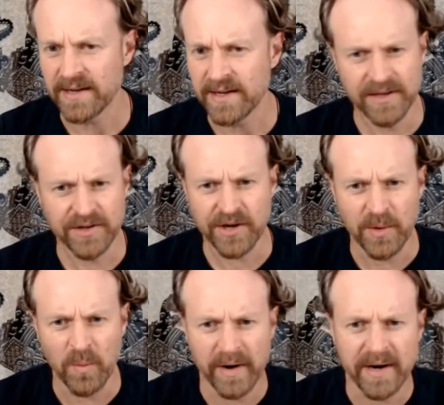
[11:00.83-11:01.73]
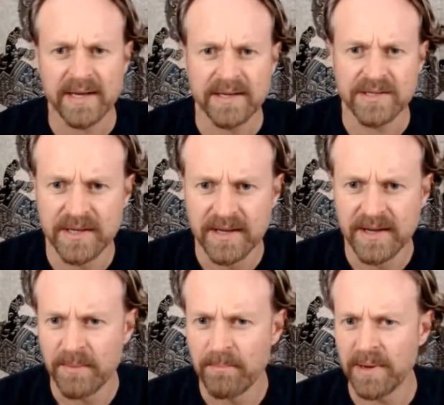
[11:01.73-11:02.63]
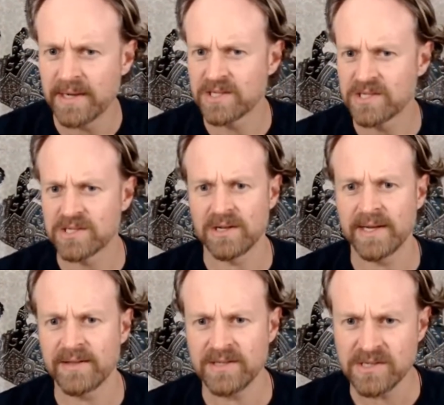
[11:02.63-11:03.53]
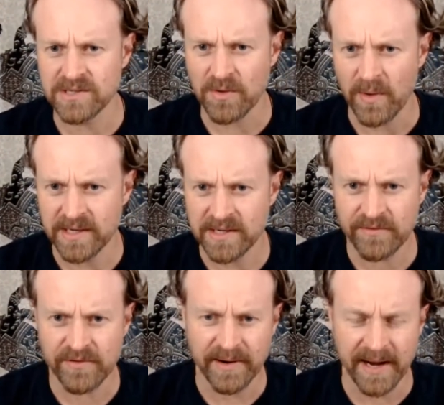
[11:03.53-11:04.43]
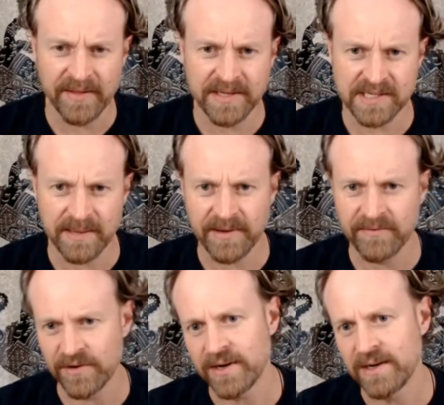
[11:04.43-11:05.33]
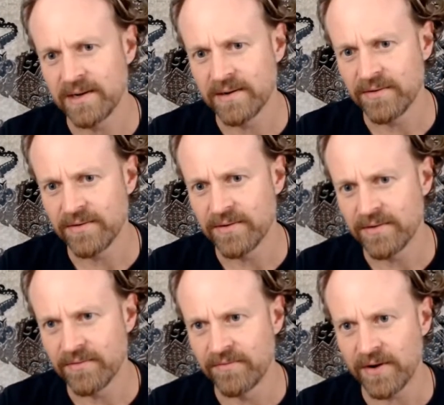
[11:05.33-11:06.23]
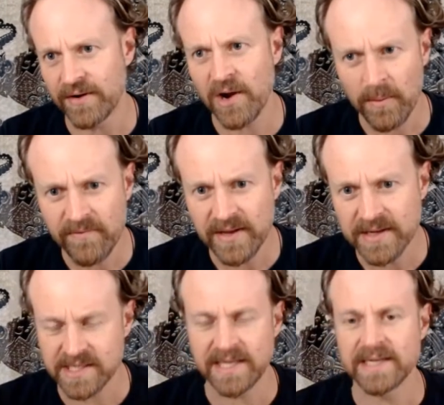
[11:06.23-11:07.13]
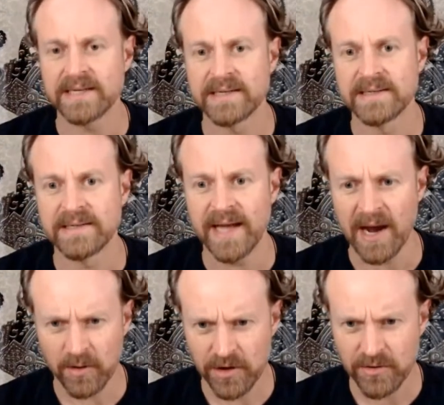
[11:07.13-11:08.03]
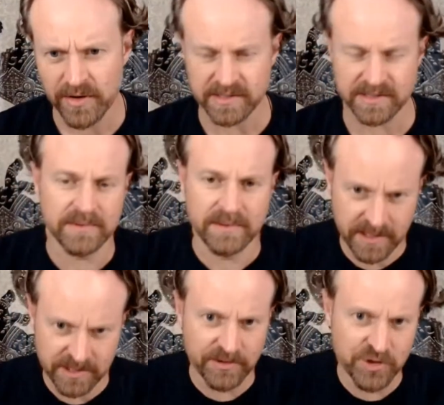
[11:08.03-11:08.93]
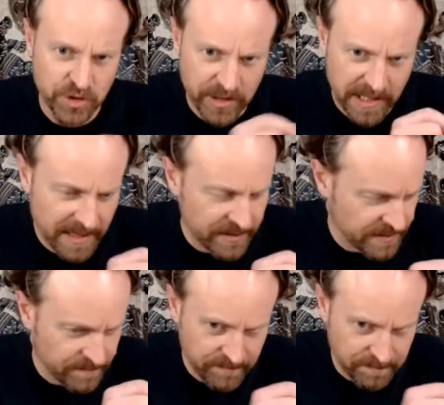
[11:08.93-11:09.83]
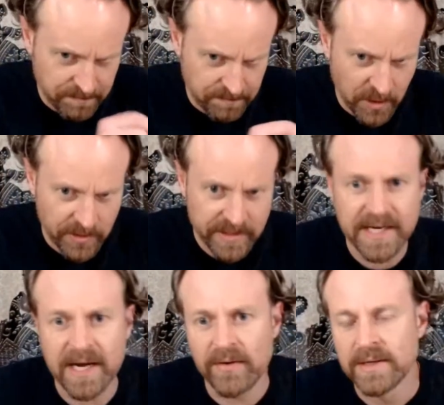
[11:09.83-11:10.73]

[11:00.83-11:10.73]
You don't know what it is, but it's like, this is quite different. And there's something very, very obvious here. How curious. And you get your journal out and you note it down.